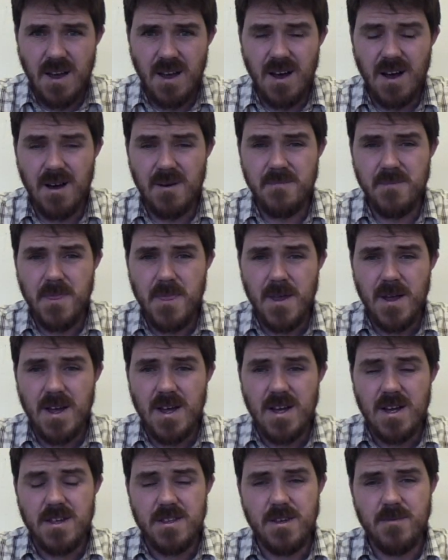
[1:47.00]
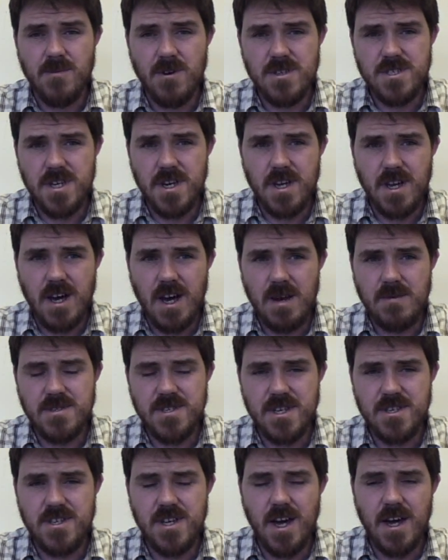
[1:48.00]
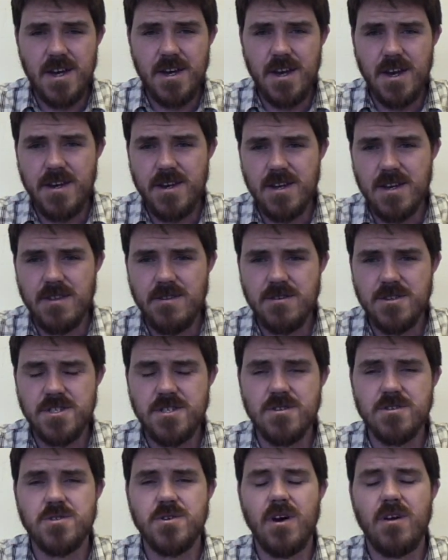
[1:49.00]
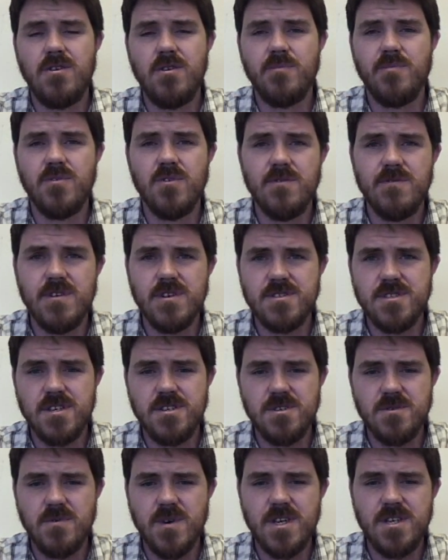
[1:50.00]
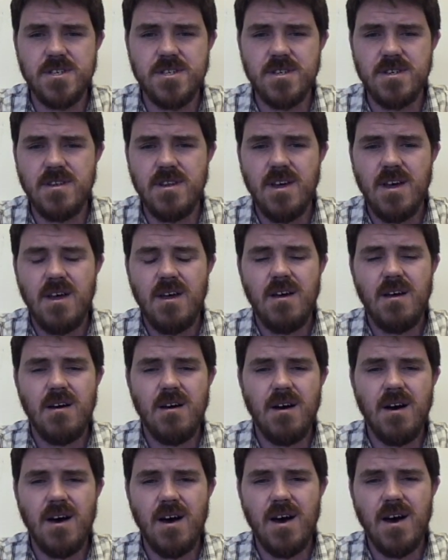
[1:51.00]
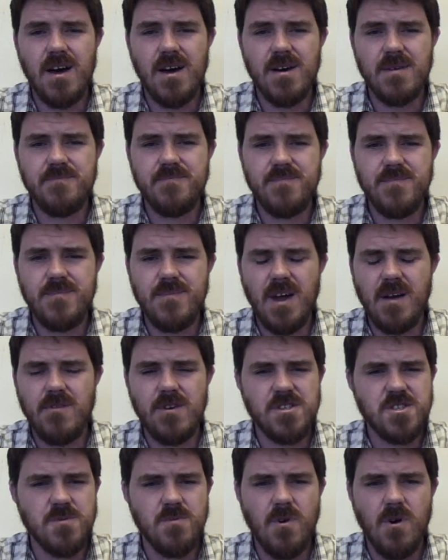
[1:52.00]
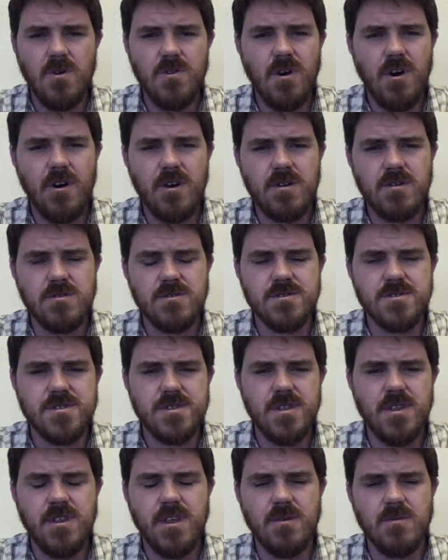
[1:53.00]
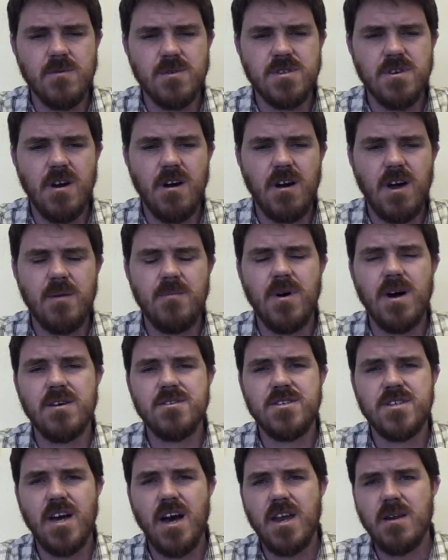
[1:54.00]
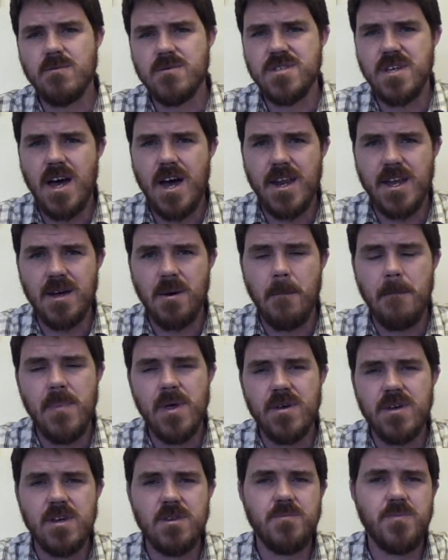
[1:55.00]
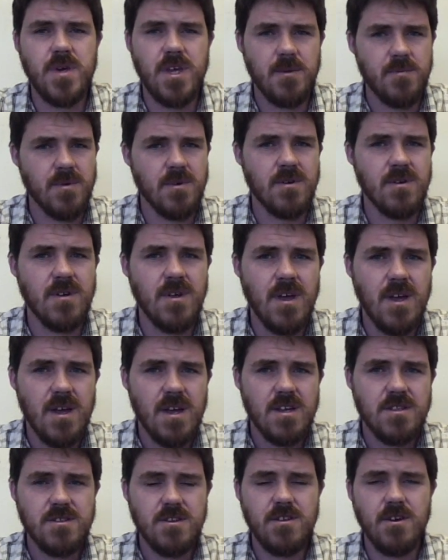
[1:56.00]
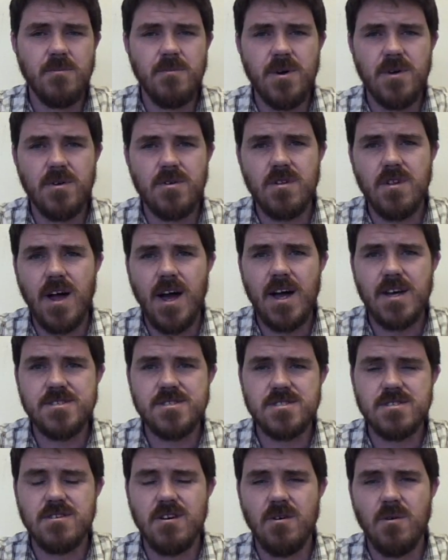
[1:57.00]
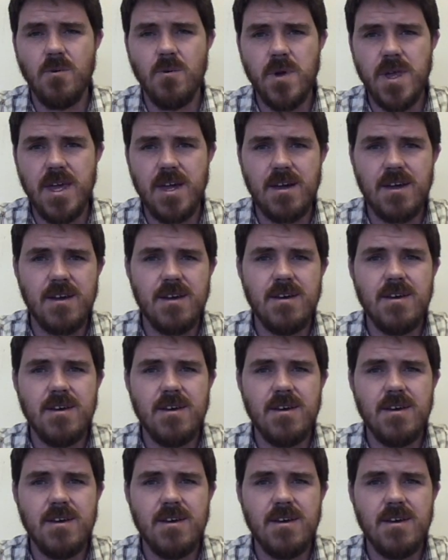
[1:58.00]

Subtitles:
The emerging economies like China and India, they're still trying to improve their situation. I read some old articles that were talking about China was adding 1 million people to their middle class a week.